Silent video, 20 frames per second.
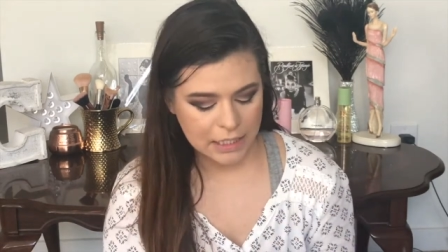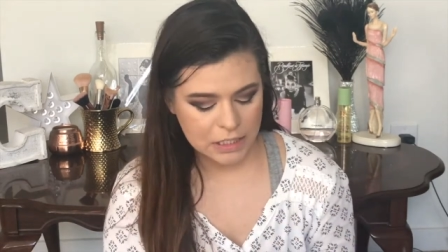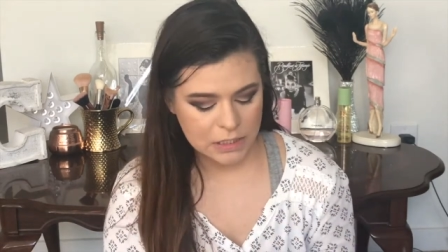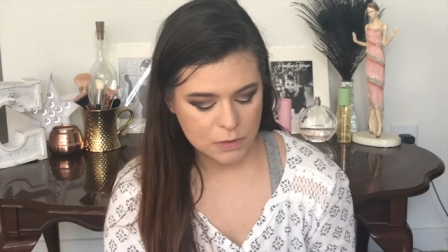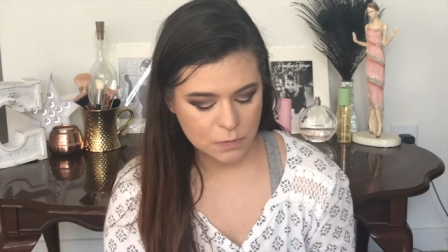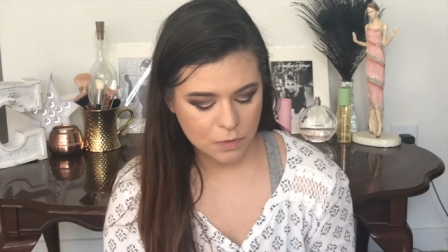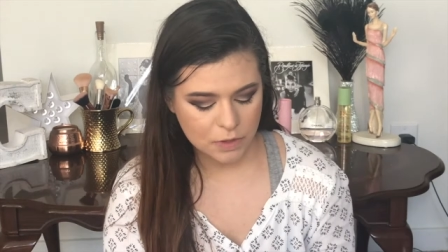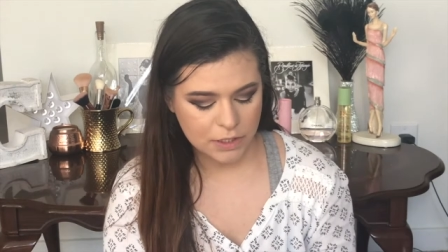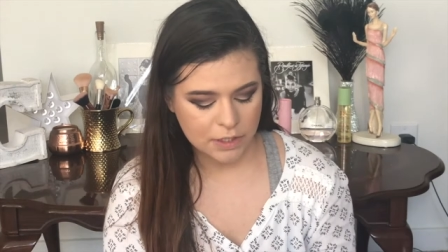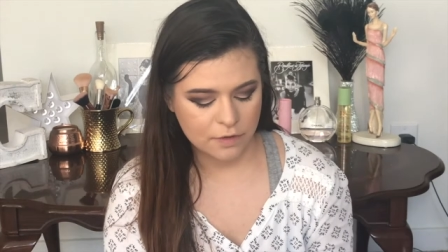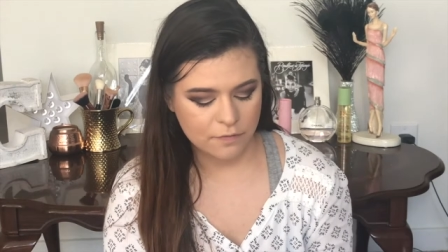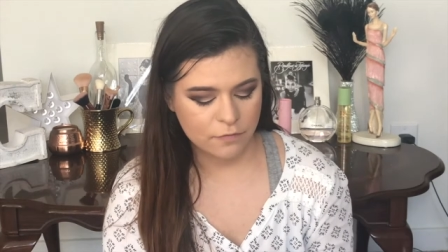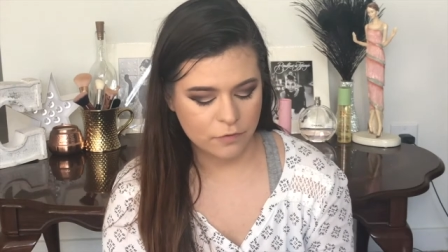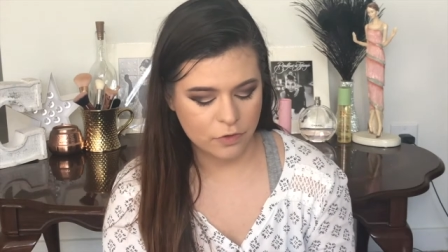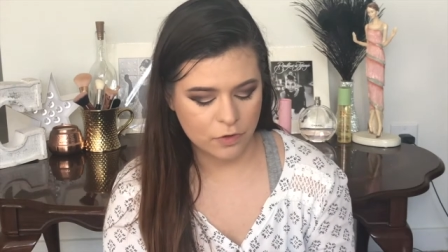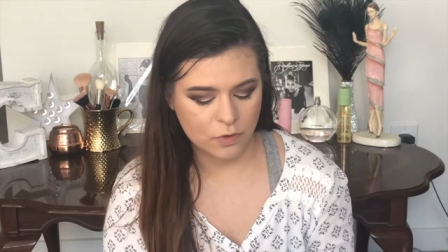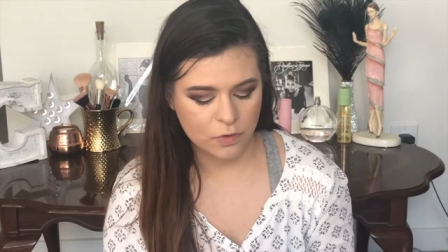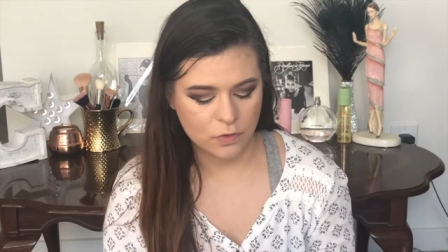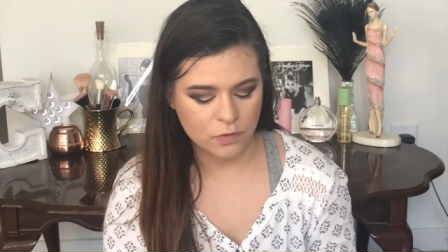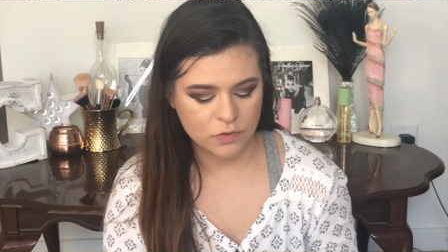It is one of
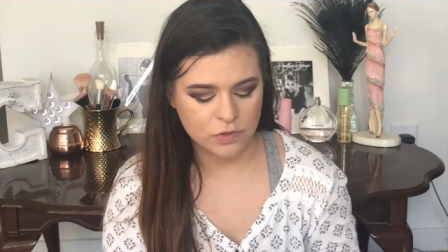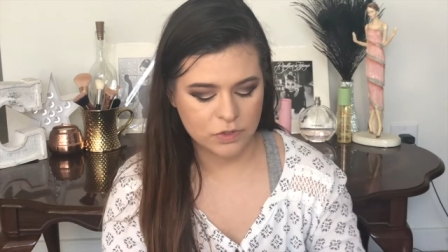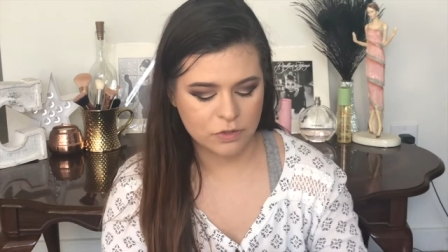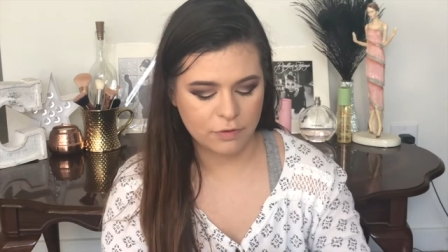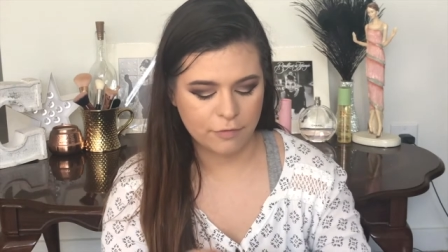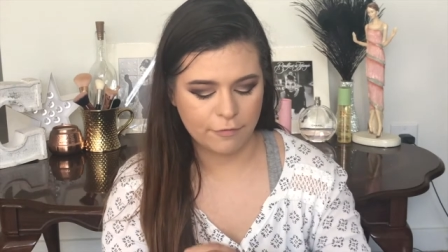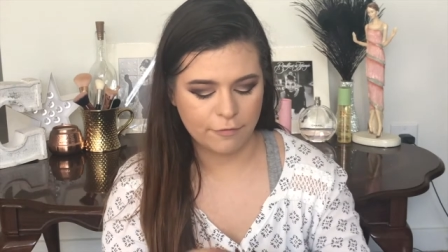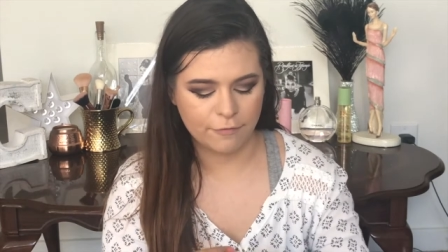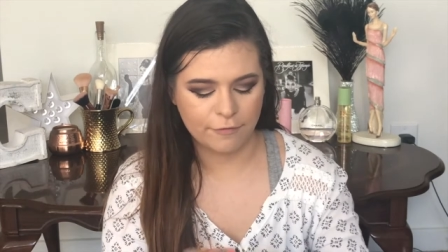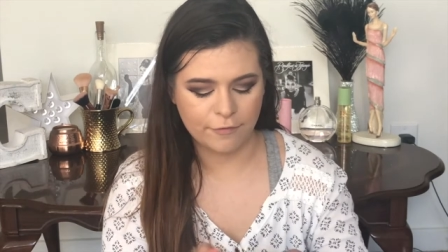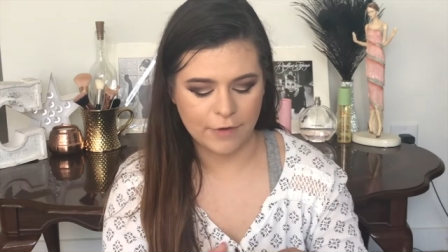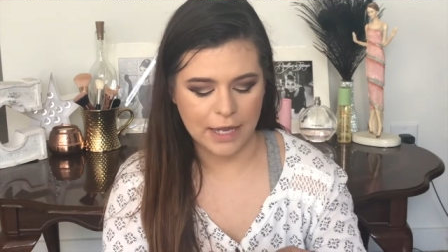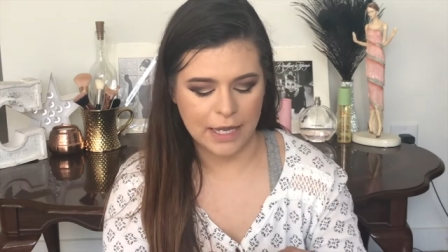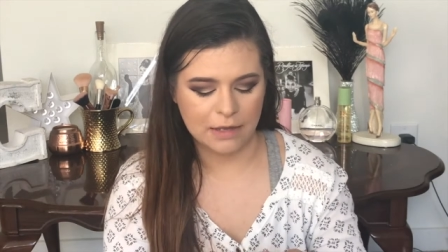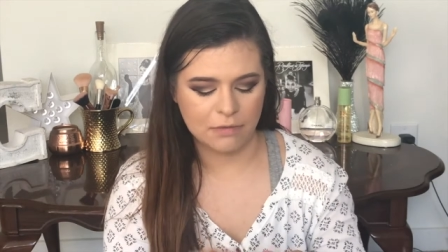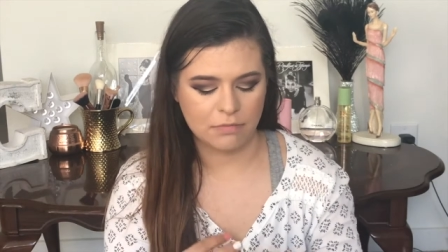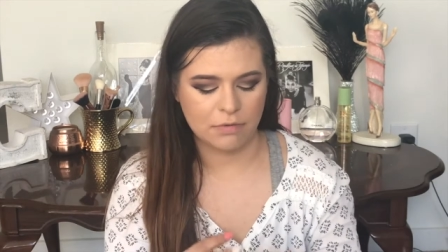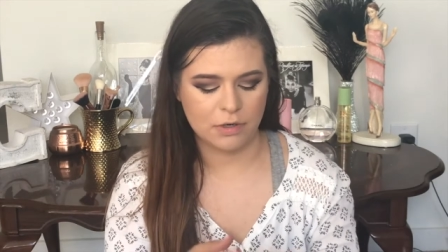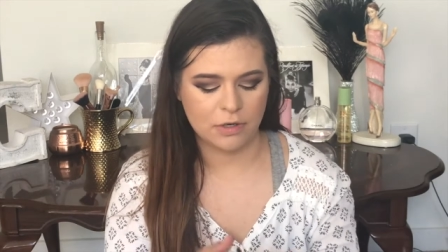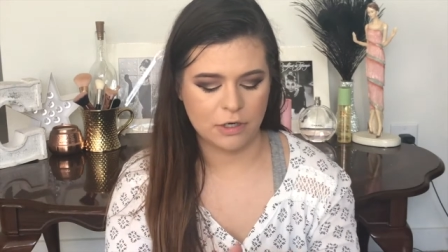those
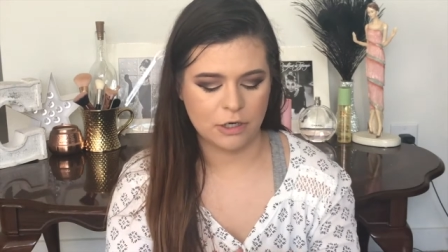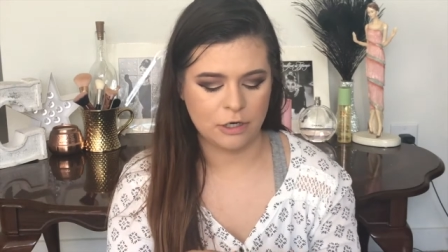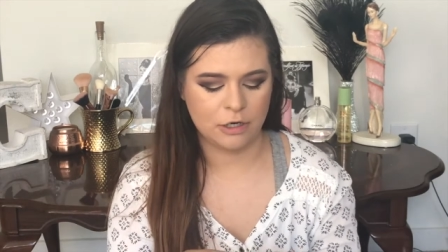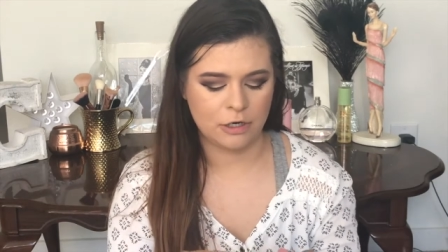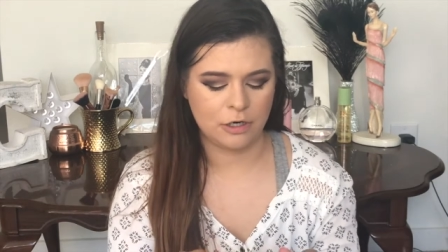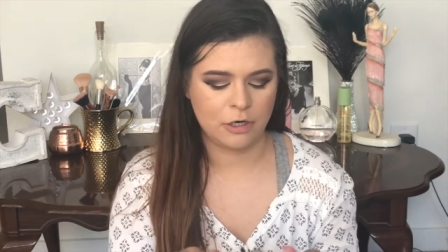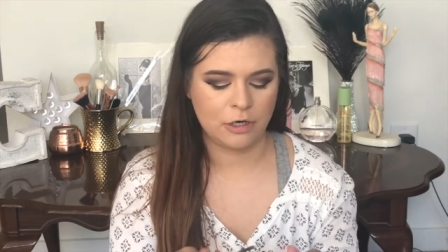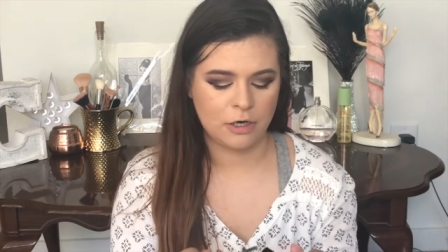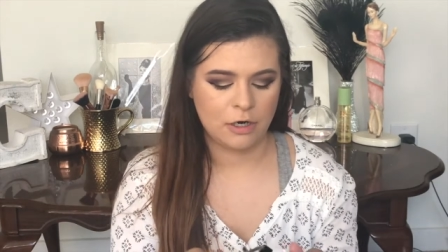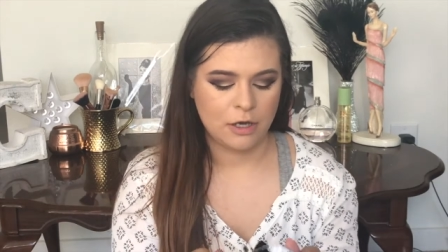fiber